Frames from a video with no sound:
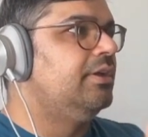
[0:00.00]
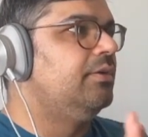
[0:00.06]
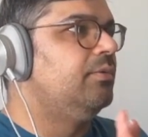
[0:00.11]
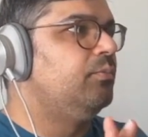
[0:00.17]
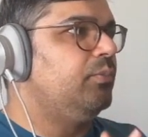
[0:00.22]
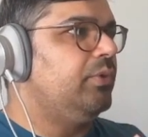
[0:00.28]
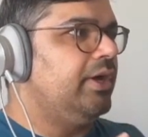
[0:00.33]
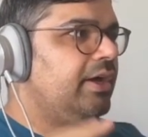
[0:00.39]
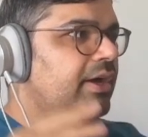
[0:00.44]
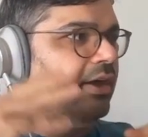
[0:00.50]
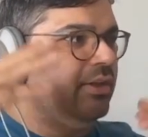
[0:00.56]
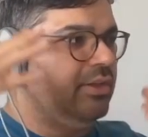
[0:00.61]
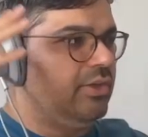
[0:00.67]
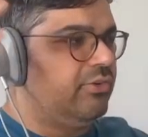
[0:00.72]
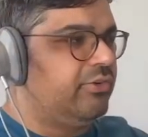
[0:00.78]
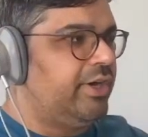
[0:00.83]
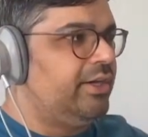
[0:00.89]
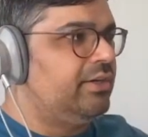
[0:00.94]
but on a
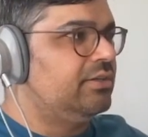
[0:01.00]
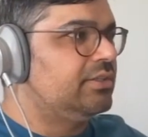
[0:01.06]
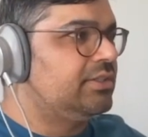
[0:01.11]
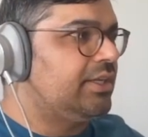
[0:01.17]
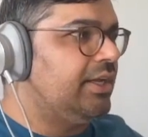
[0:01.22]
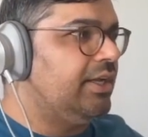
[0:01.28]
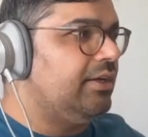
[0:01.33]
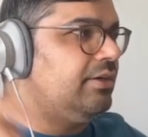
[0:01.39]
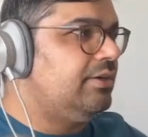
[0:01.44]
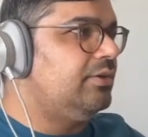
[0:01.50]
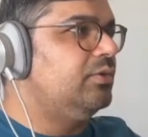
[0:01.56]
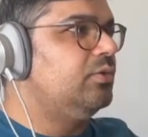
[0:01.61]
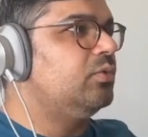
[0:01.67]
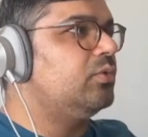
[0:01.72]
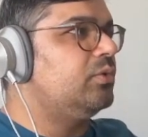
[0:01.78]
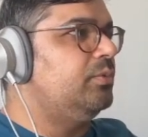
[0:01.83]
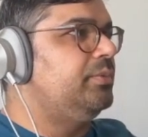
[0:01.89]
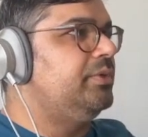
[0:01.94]
grander scale,
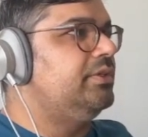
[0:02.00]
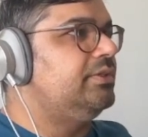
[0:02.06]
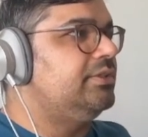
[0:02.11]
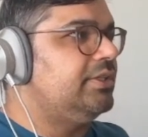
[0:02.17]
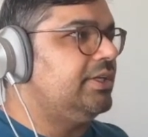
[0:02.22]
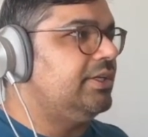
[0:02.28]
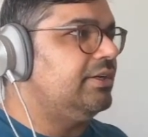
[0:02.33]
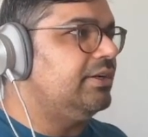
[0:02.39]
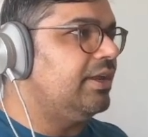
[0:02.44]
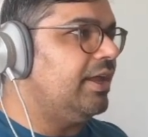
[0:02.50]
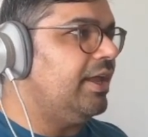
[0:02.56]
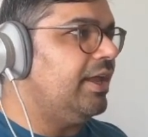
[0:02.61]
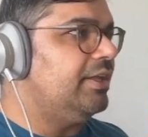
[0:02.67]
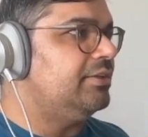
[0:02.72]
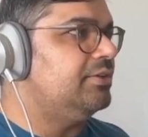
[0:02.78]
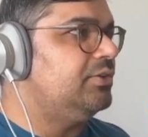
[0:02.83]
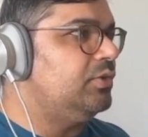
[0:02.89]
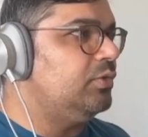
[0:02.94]
we're building a
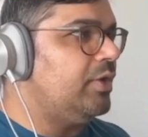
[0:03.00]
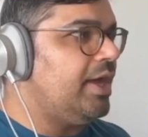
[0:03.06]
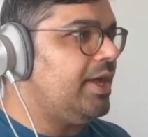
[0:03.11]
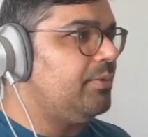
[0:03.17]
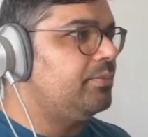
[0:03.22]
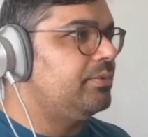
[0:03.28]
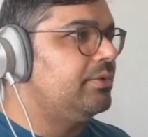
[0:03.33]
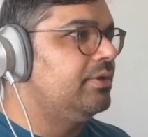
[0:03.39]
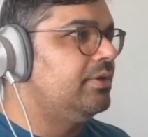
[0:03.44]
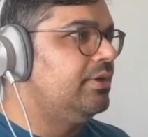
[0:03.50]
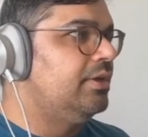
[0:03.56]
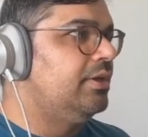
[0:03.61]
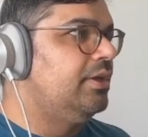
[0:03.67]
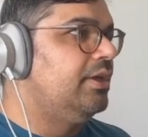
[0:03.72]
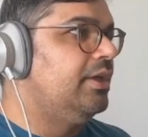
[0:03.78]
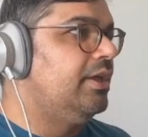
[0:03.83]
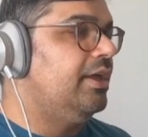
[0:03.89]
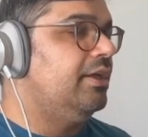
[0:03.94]
to-do app.
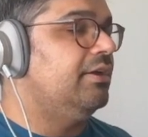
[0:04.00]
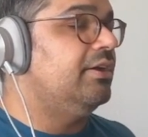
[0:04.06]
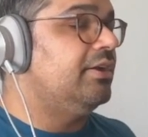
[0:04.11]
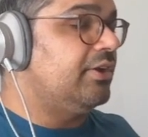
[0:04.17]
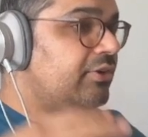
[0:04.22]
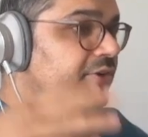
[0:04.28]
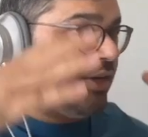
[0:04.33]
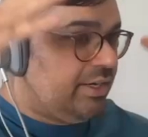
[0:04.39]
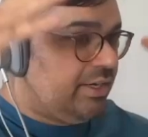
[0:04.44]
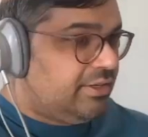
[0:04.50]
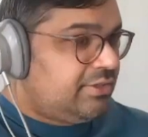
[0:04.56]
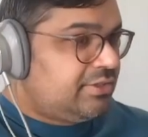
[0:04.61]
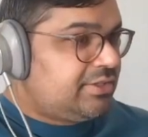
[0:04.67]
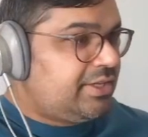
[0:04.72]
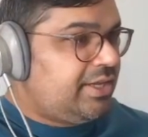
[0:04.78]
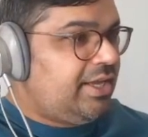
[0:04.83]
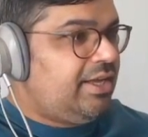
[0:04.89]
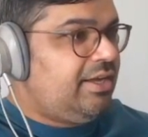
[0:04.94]
And on a grander
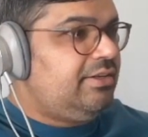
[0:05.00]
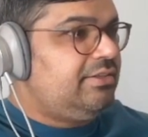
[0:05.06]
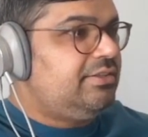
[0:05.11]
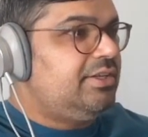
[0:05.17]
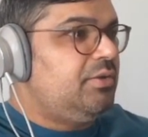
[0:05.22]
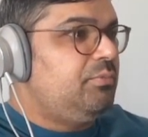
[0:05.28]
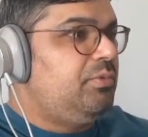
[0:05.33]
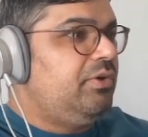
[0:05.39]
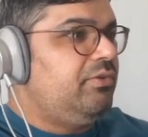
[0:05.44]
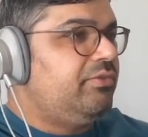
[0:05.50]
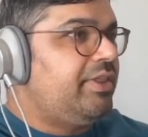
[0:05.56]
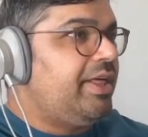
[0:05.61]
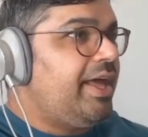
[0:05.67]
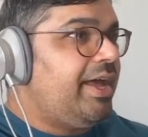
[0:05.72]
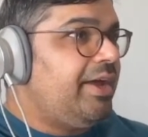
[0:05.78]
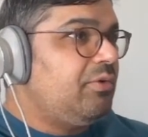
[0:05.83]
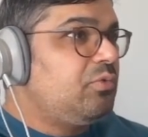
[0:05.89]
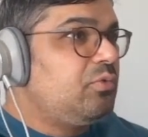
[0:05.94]
scale above
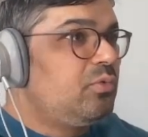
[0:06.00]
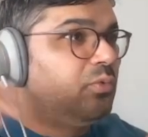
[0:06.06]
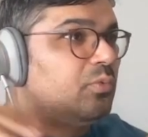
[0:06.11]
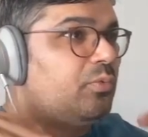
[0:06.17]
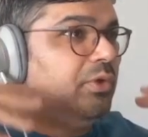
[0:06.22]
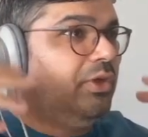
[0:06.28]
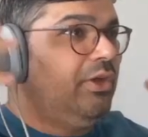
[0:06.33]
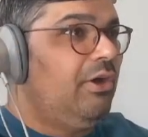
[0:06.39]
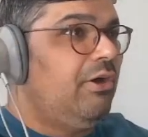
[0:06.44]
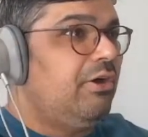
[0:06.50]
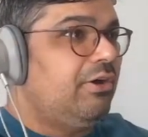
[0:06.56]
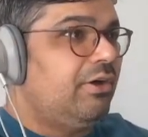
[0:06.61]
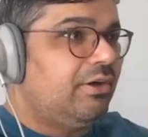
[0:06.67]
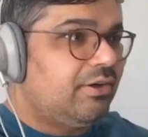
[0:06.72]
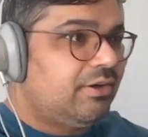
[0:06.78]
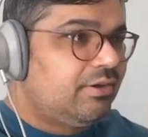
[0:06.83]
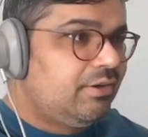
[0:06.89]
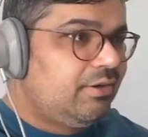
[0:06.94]
that, we
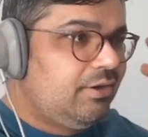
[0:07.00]
are